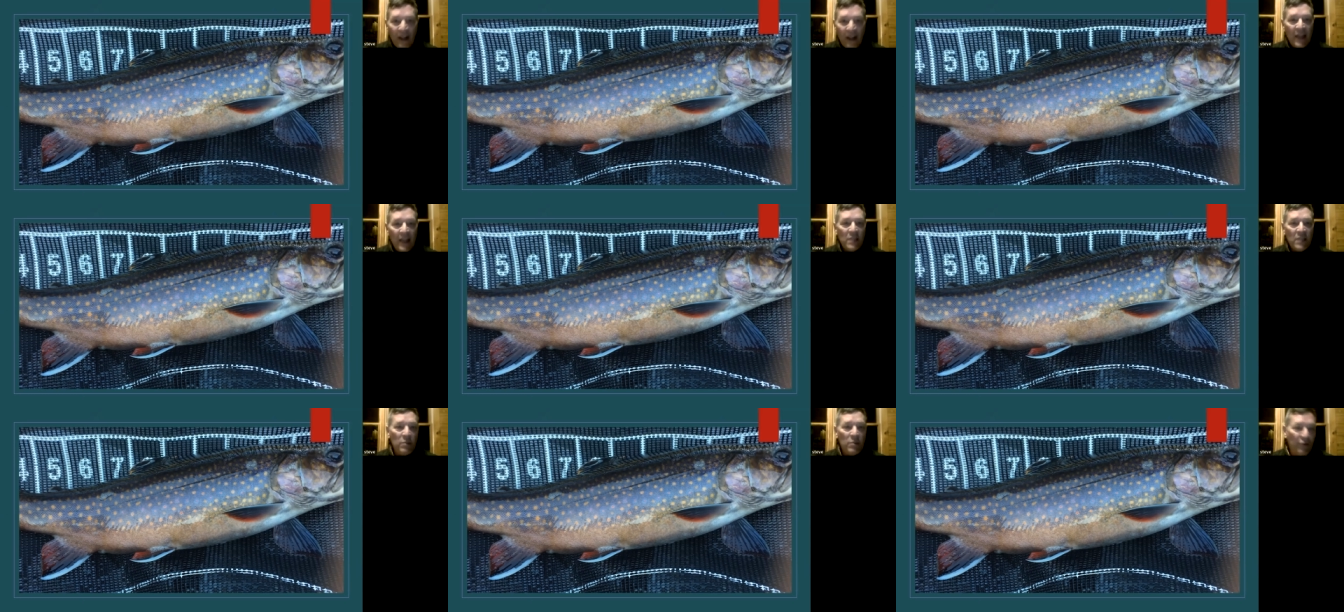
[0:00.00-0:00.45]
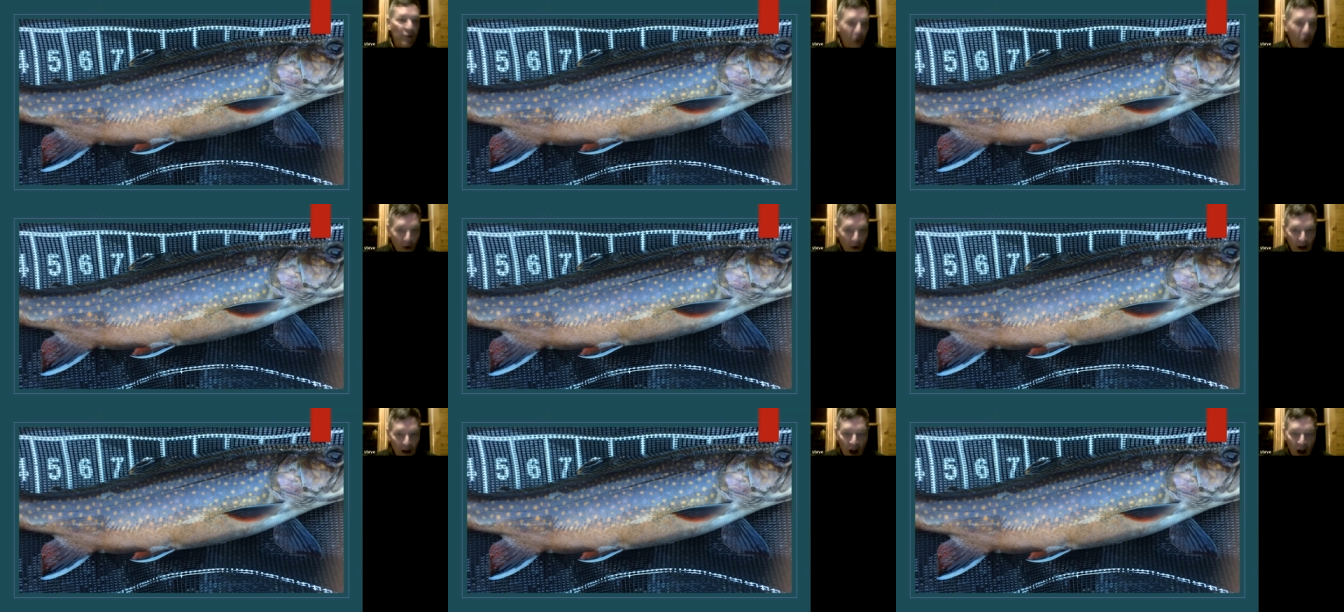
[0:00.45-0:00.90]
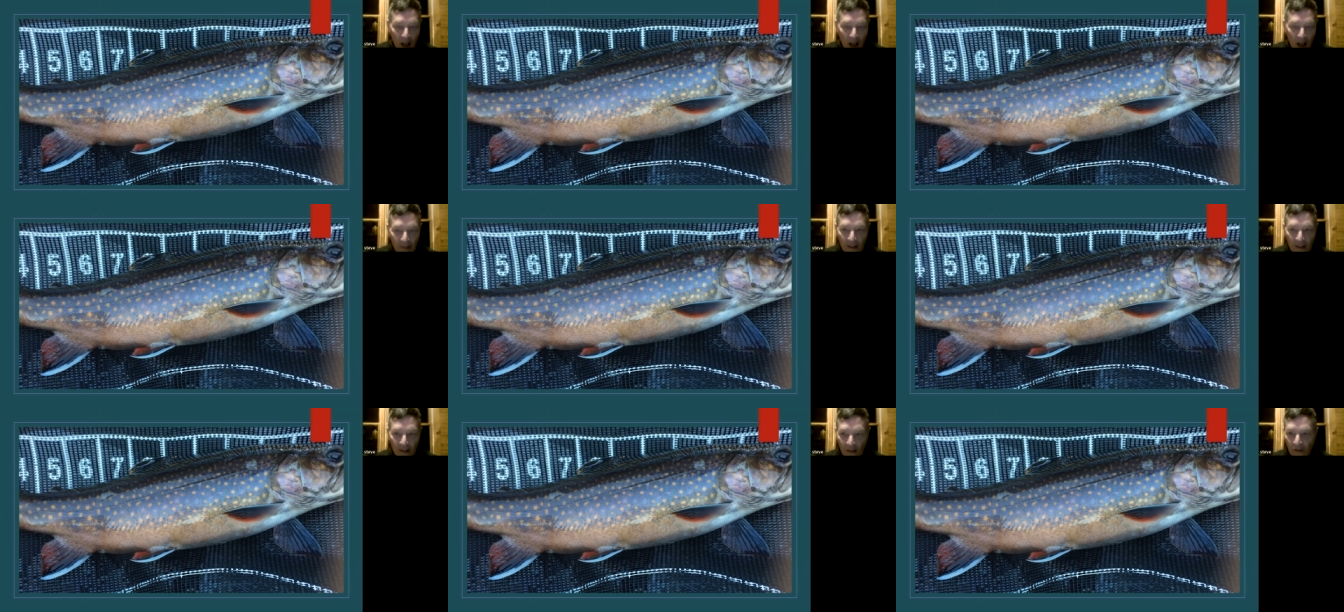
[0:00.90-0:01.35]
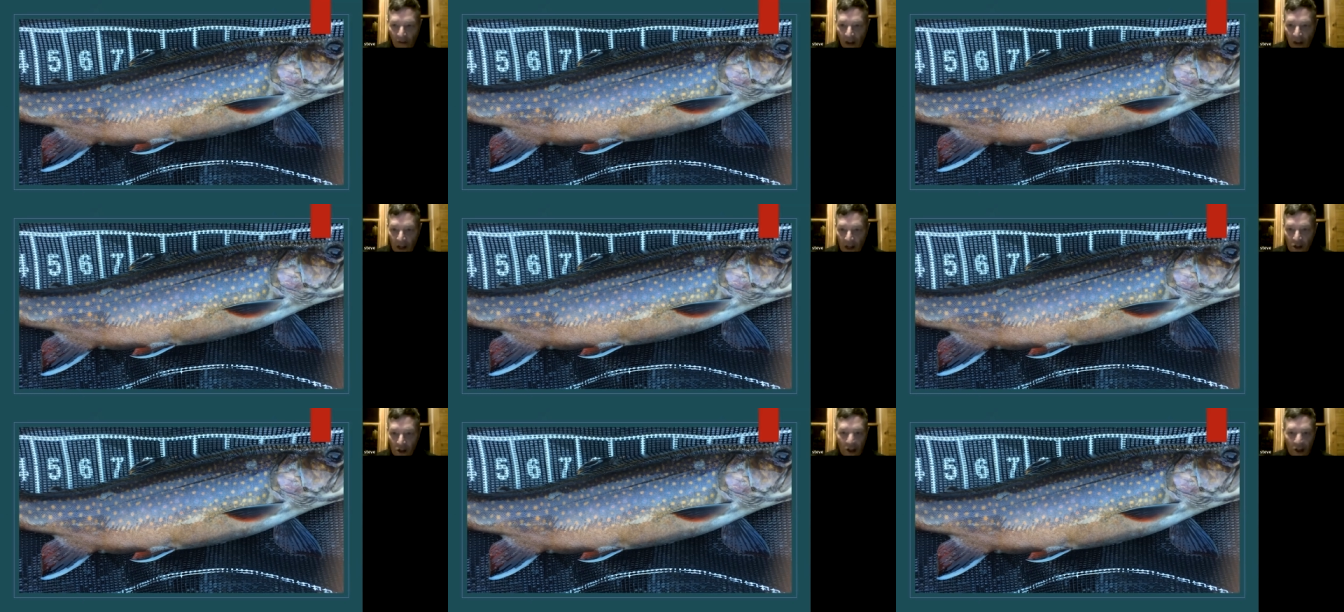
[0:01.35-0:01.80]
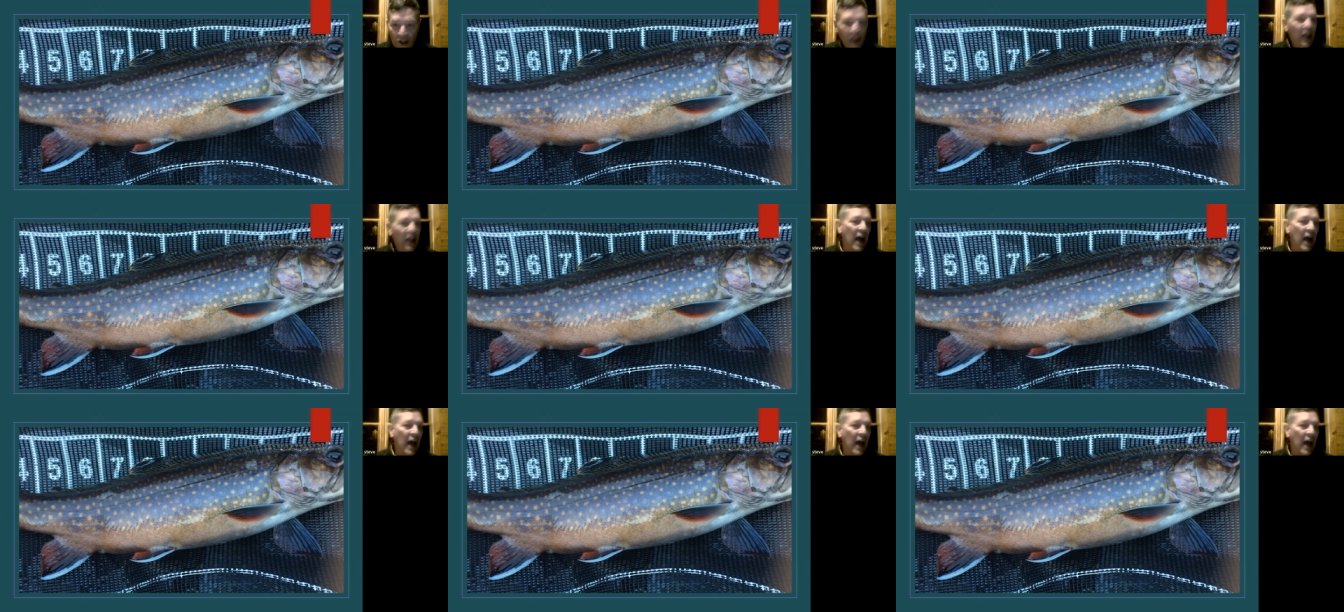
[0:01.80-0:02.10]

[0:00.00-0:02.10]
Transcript: is before I caught this fish,